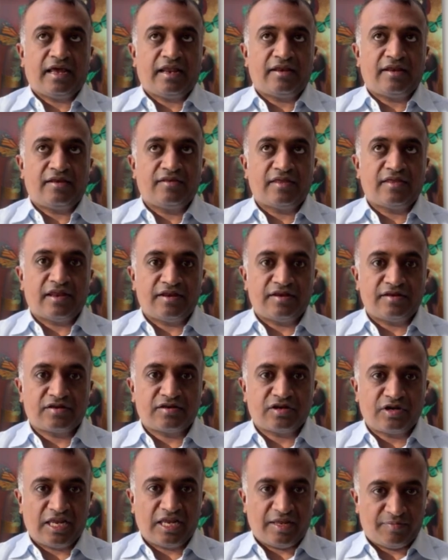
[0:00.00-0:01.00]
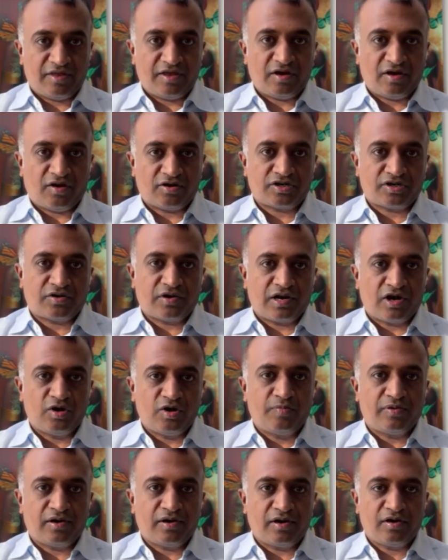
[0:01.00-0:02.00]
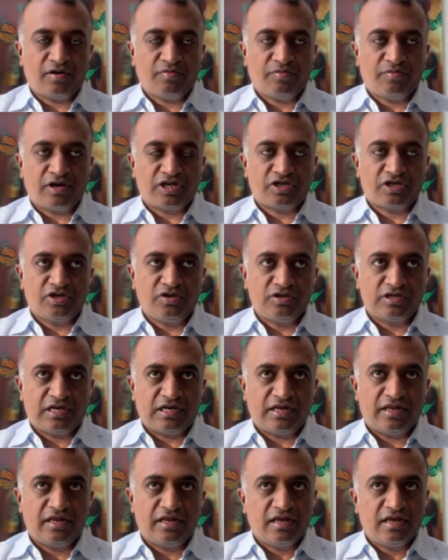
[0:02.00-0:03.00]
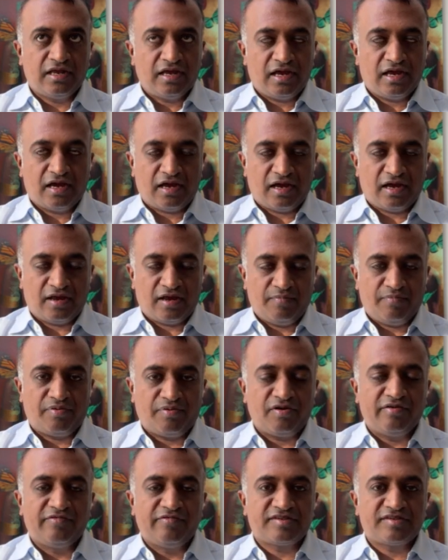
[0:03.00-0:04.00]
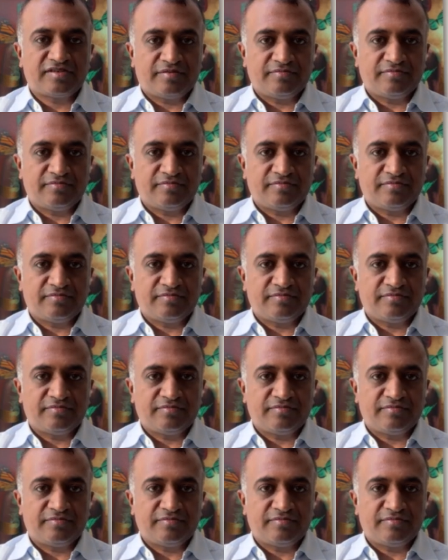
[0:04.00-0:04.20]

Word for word: and then keep the artery open, which usually uh, improves